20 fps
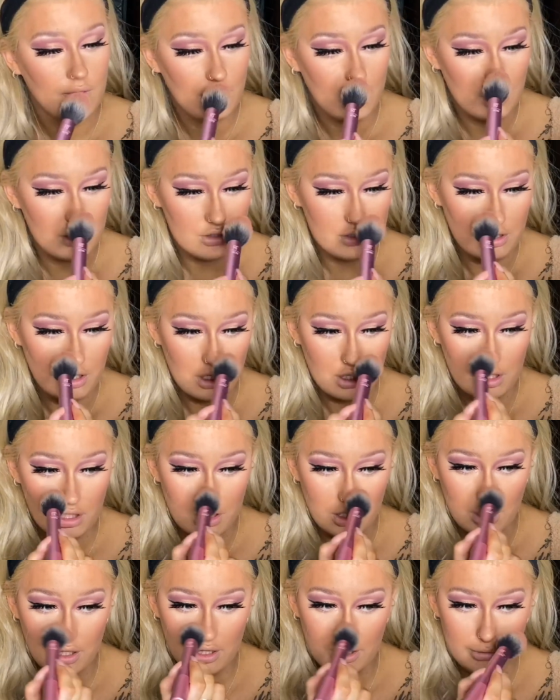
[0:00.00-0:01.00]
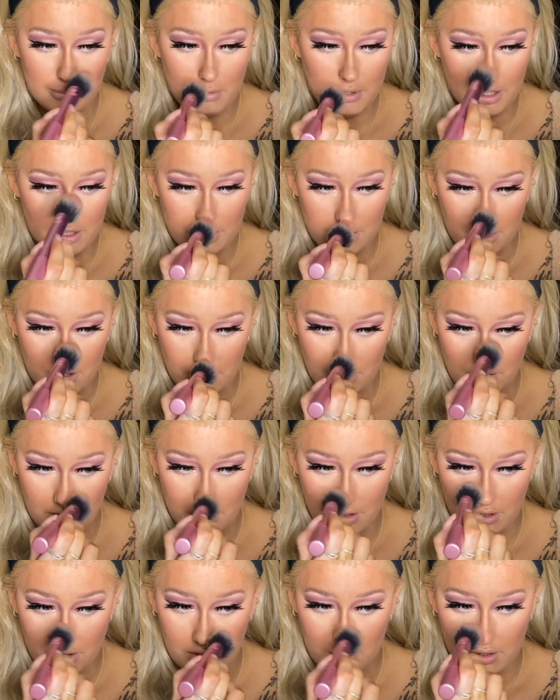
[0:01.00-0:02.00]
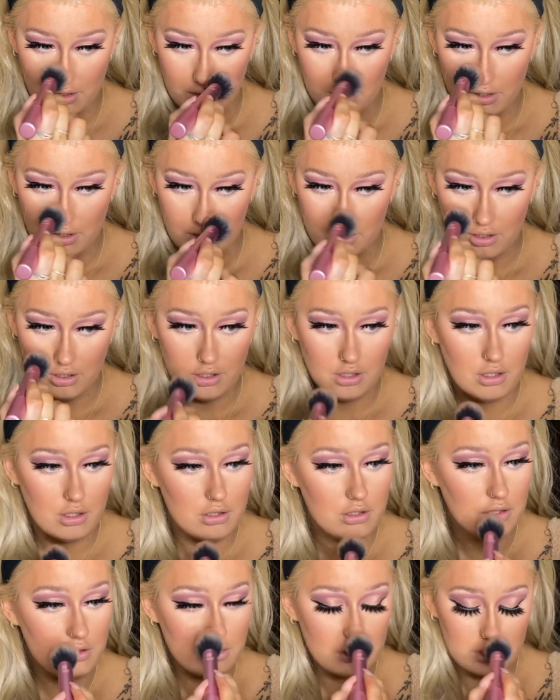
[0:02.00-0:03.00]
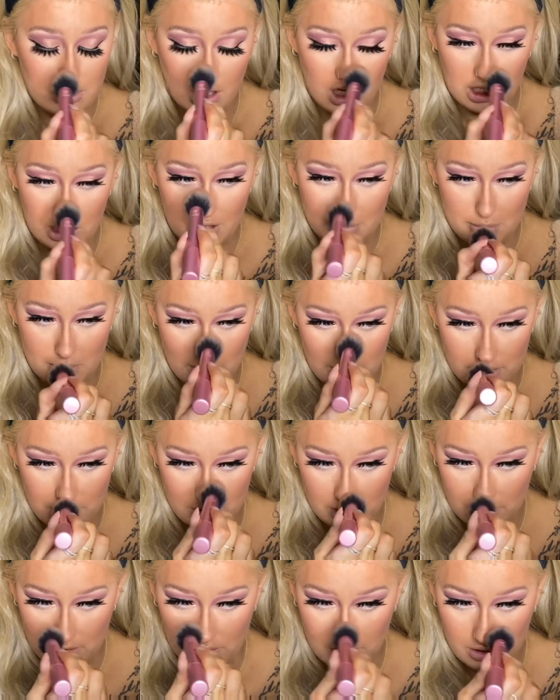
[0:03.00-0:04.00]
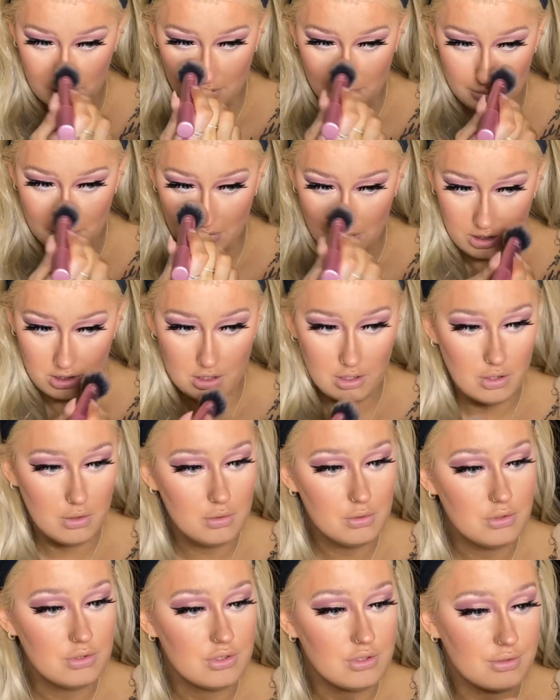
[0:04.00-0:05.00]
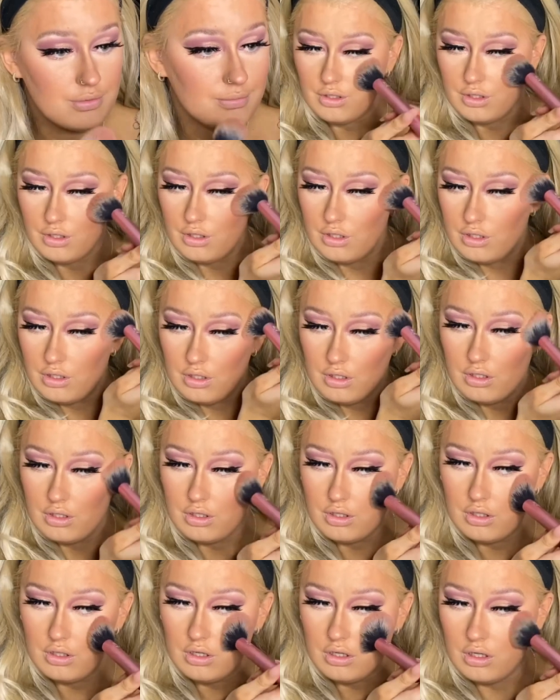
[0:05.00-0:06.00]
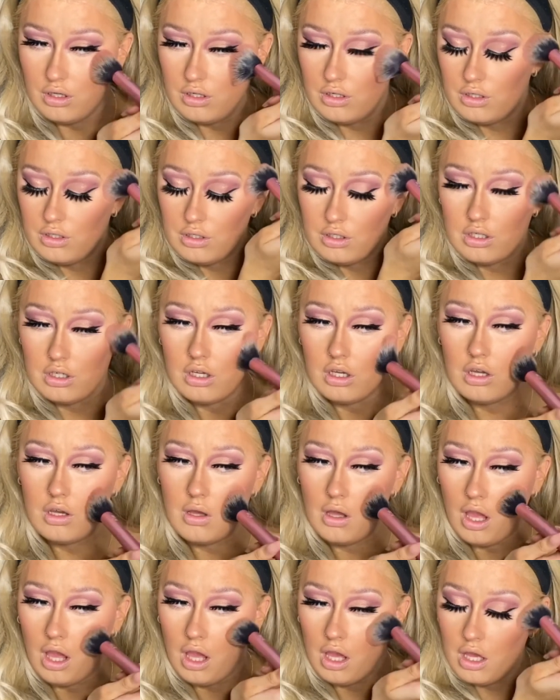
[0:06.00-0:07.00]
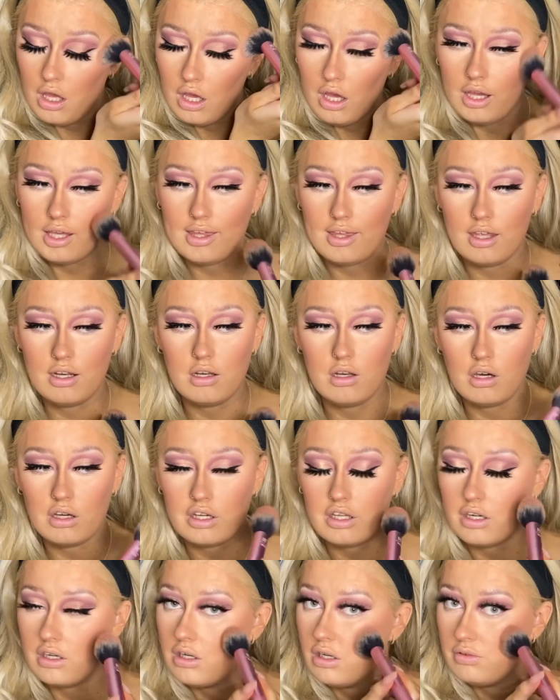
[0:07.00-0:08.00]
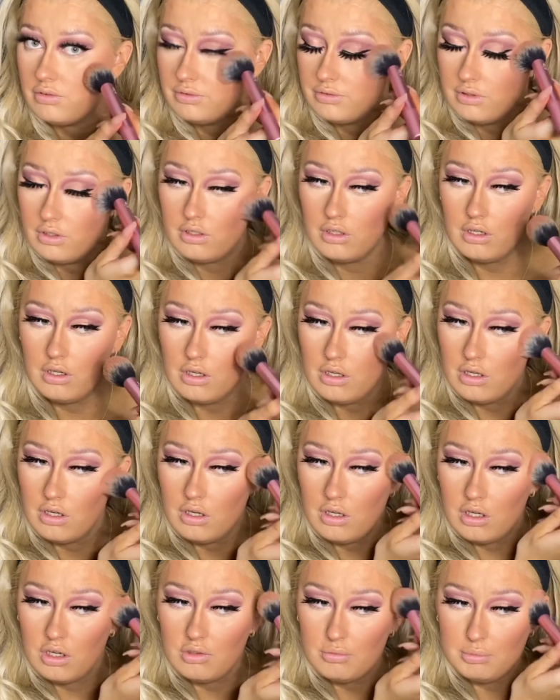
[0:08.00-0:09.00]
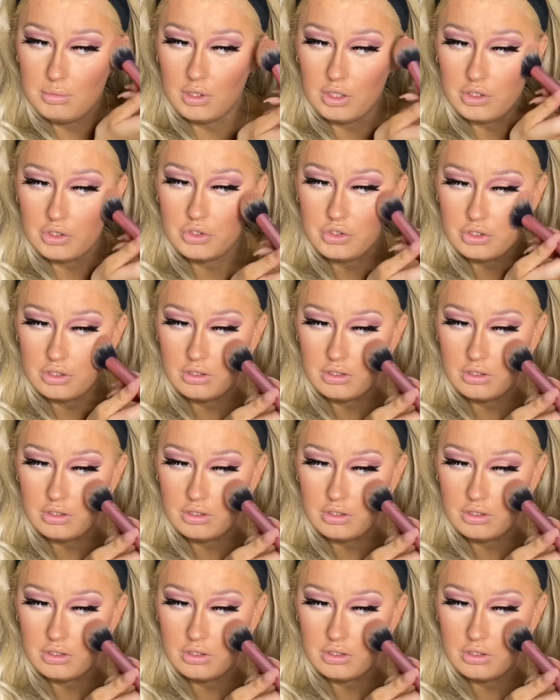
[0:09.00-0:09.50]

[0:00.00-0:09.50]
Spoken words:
Take a little bit, just a tiny bit on my nose. Oh, I cannot get enough of blush.